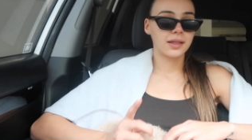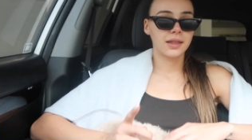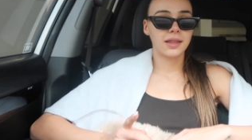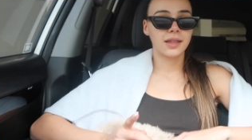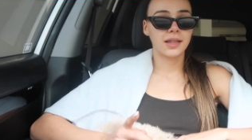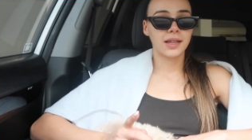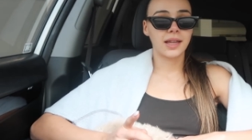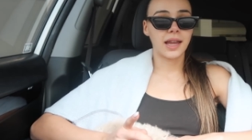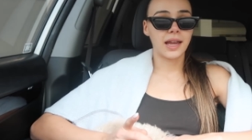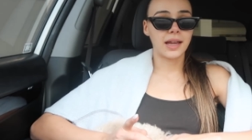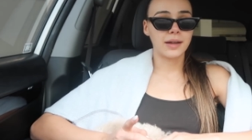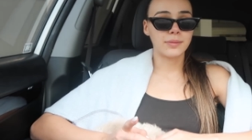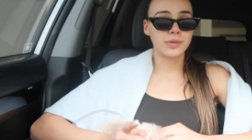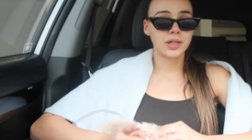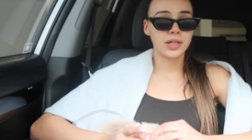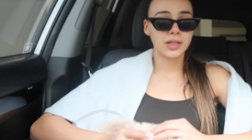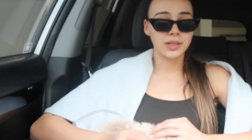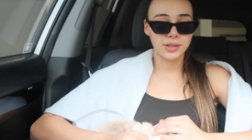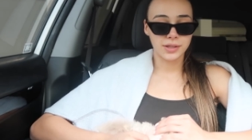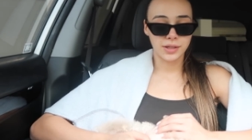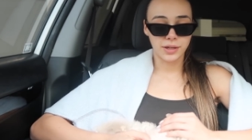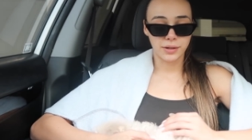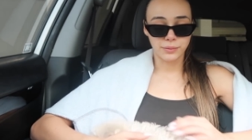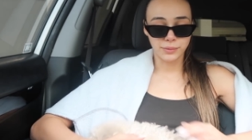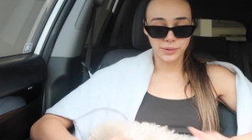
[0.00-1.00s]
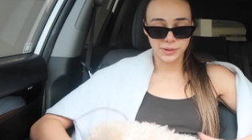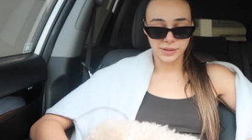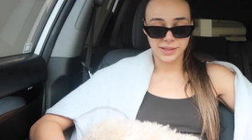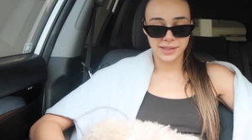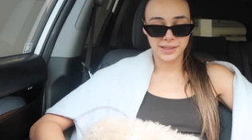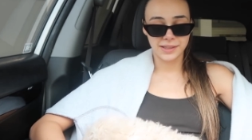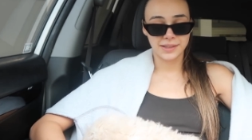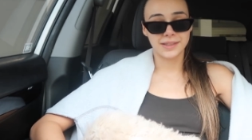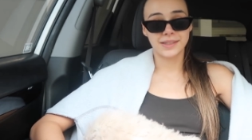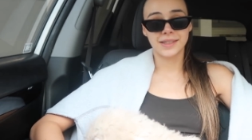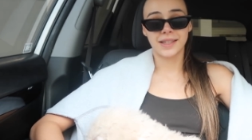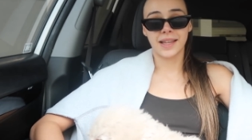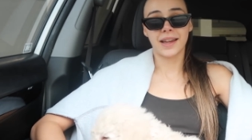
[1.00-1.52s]
the camera so we'll see
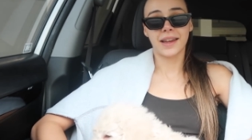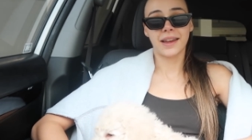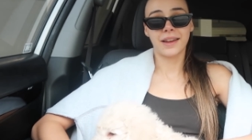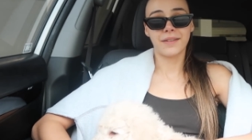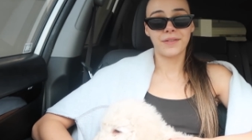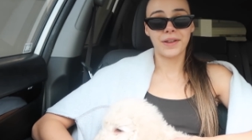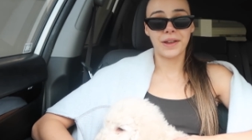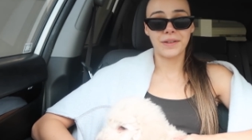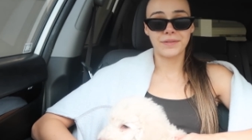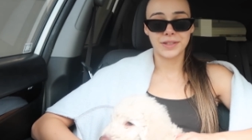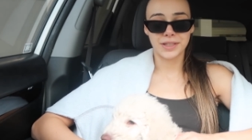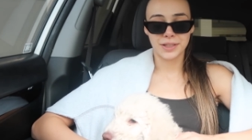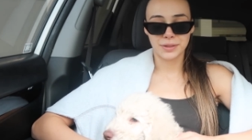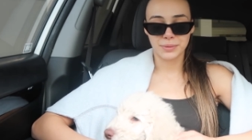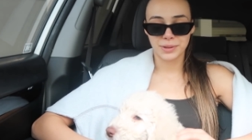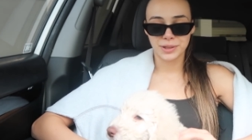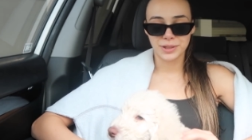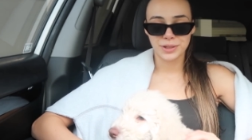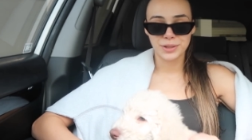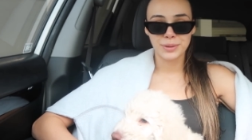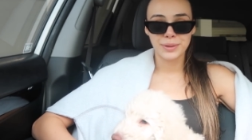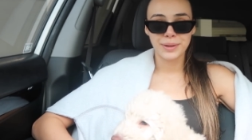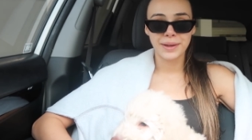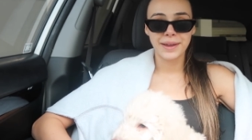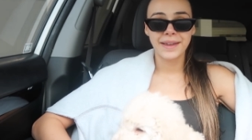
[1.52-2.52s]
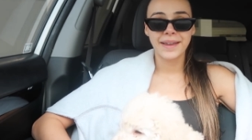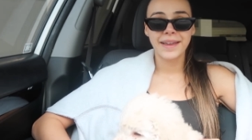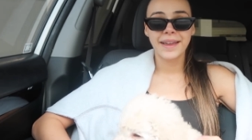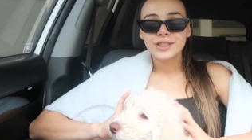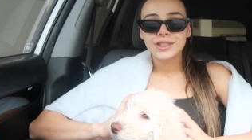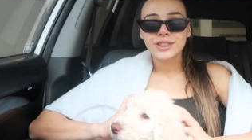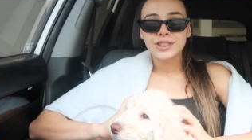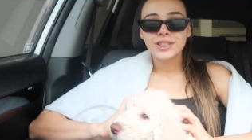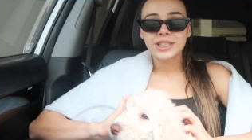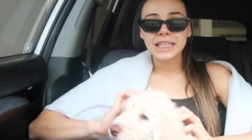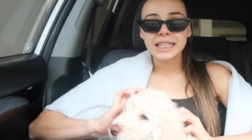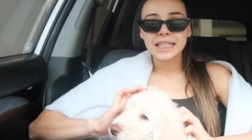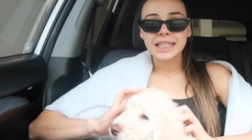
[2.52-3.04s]
in a second if I have to switch to it.
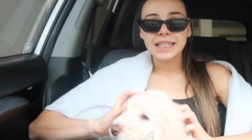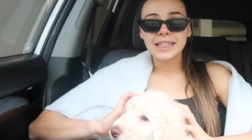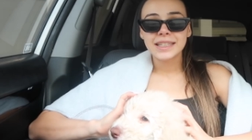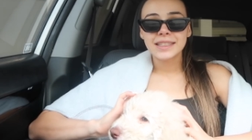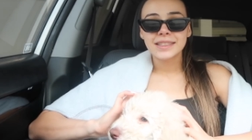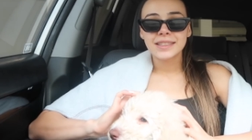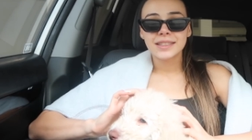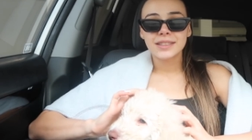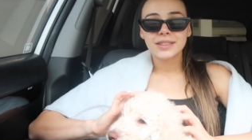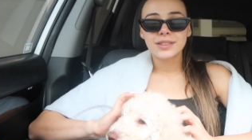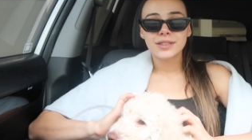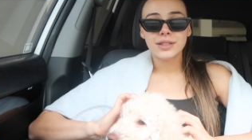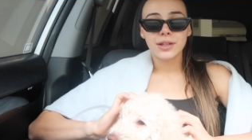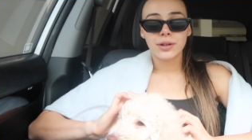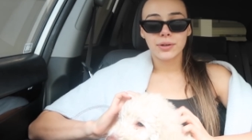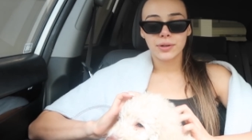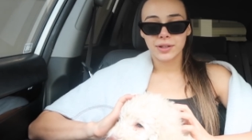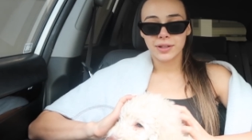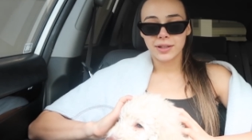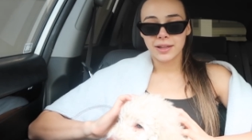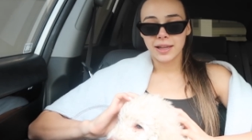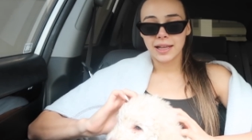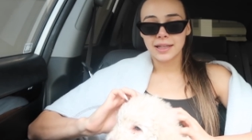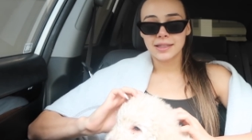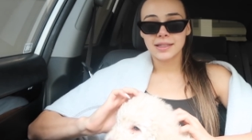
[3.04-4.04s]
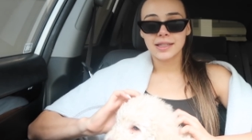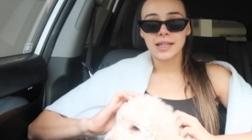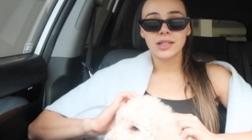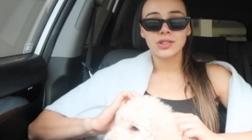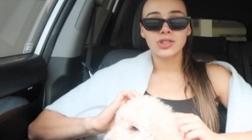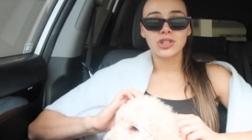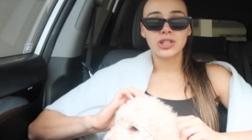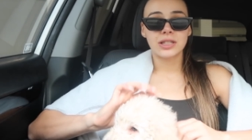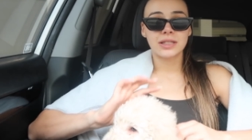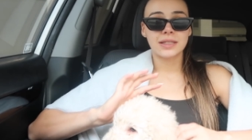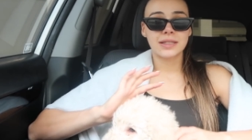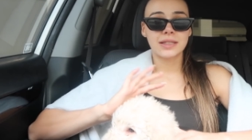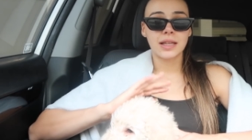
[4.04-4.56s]
She did so good last night.
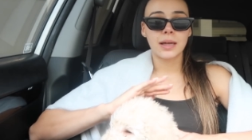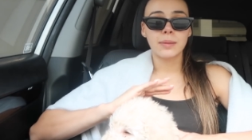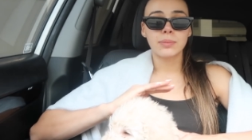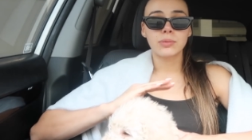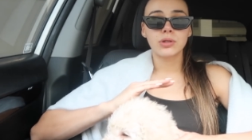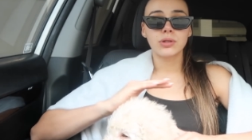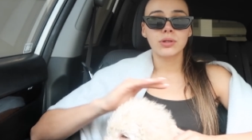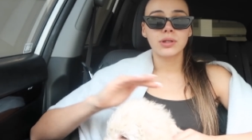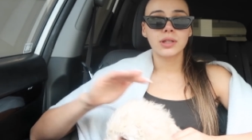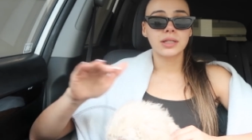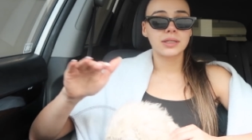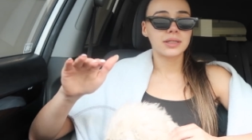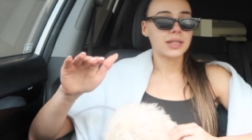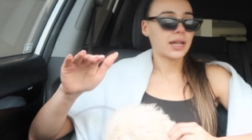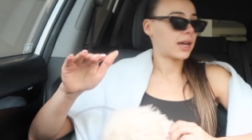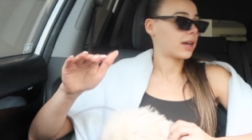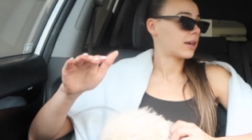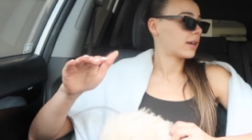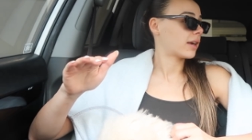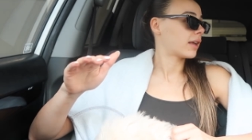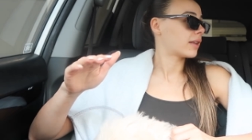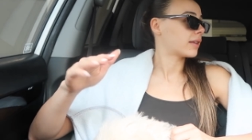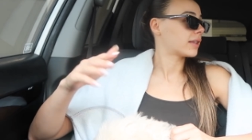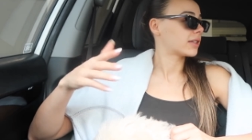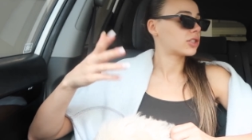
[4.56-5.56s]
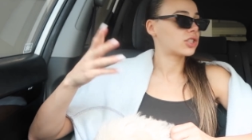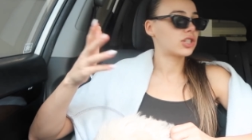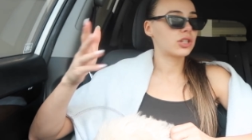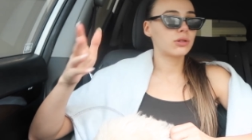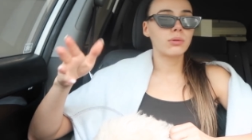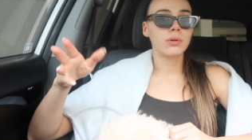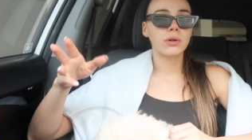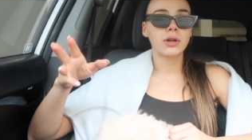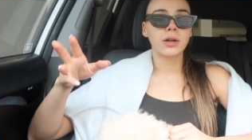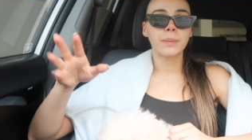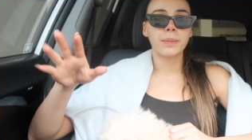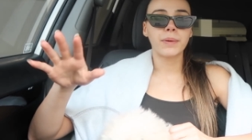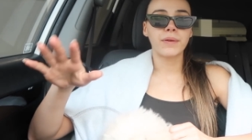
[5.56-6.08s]
She slept through the entire night. Like she
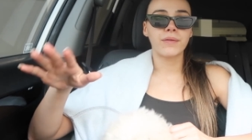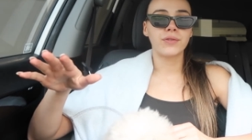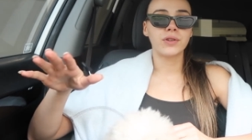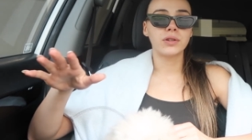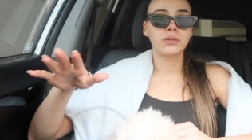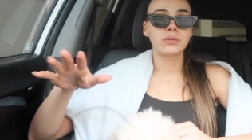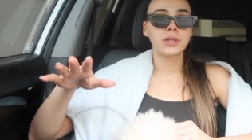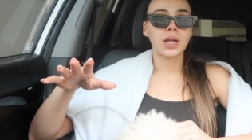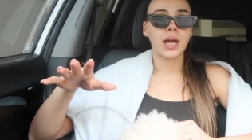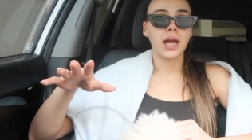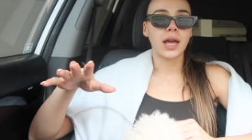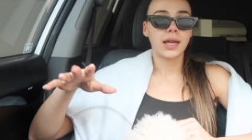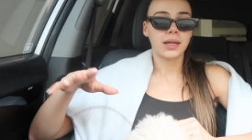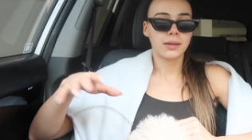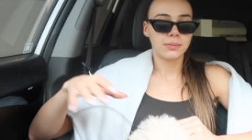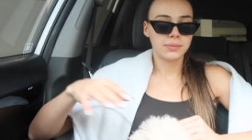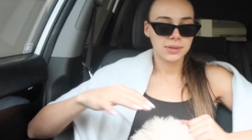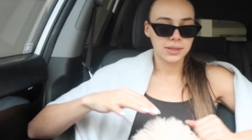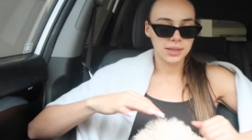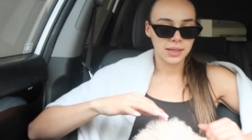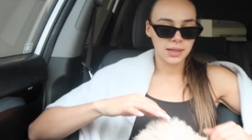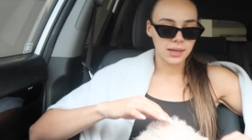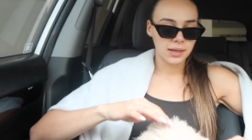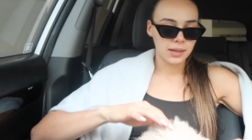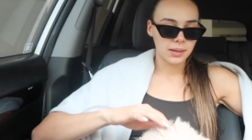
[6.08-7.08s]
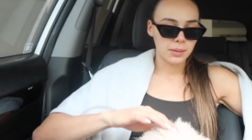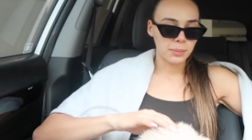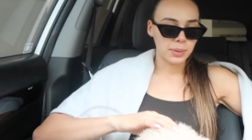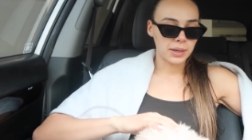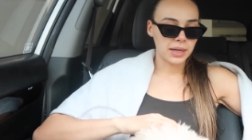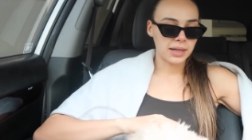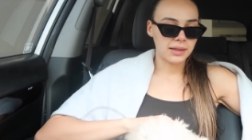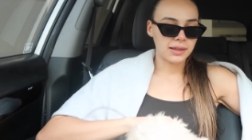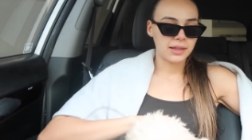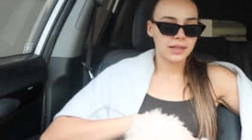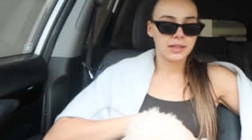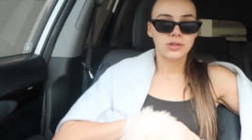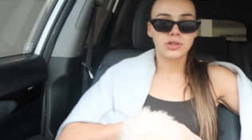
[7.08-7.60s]
woke up a few times but
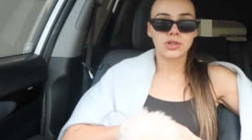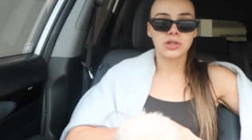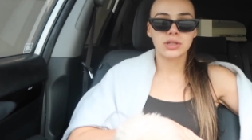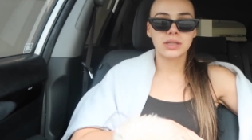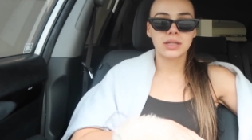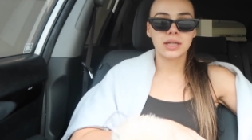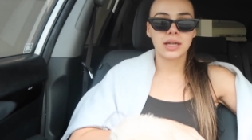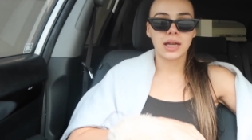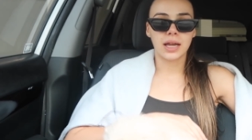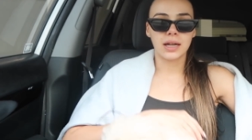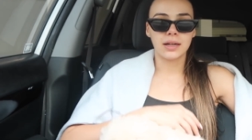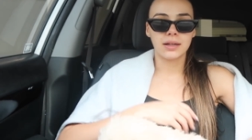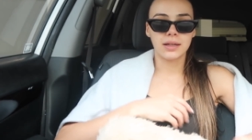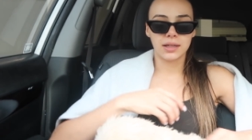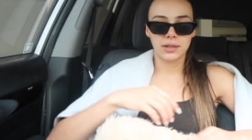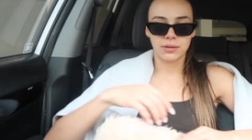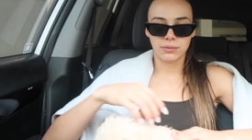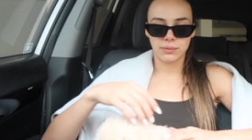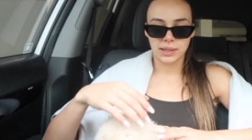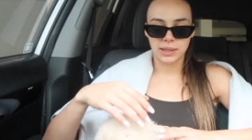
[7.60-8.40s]
I think just to kind of like